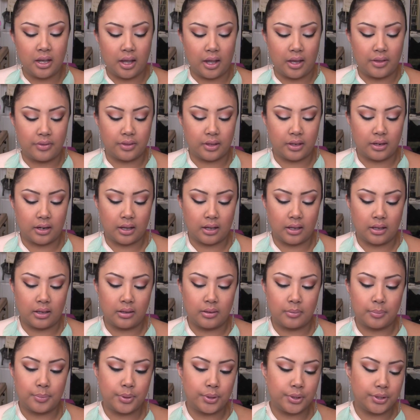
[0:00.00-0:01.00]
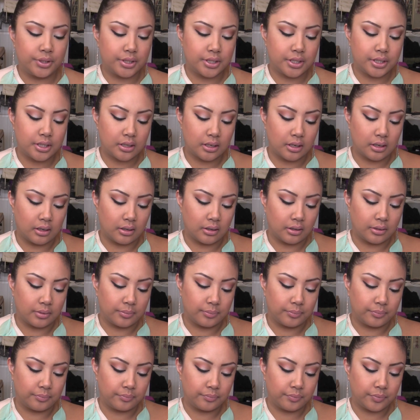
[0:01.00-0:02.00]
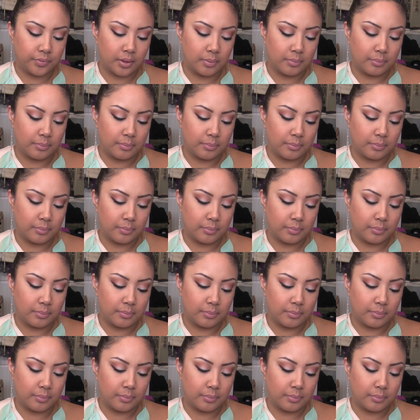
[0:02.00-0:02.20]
And then I put... Um,